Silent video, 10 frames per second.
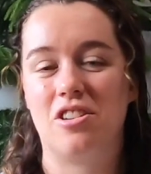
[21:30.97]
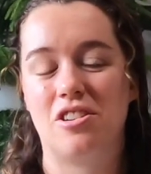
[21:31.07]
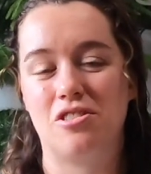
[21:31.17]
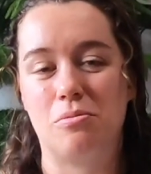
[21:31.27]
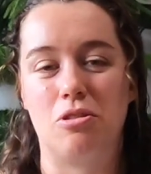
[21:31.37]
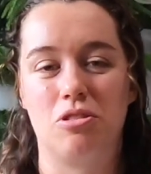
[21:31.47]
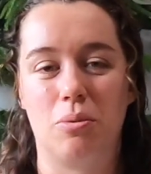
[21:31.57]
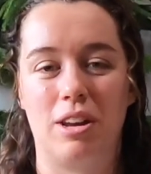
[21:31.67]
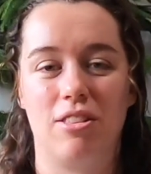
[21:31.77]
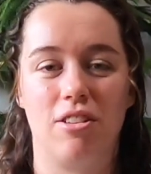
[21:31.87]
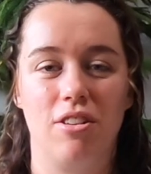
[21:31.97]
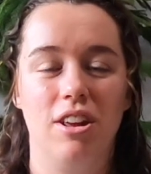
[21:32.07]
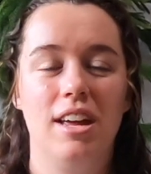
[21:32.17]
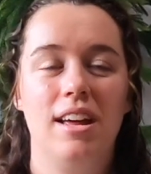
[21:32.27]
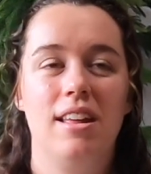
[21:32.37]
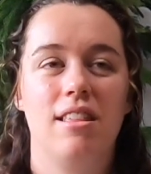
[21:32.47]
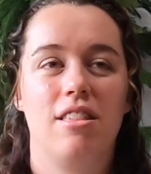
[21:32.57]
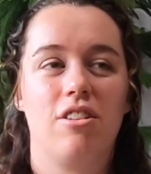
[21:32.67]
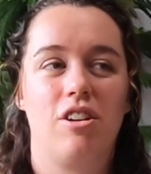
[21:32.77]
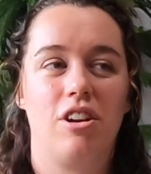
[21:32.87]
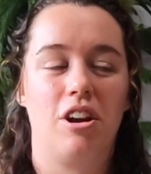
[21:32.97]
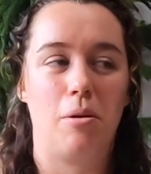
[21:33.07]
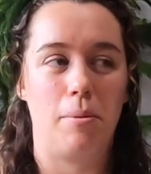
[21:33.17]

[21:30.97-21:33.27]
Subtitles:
You're supposed to wait till the third year,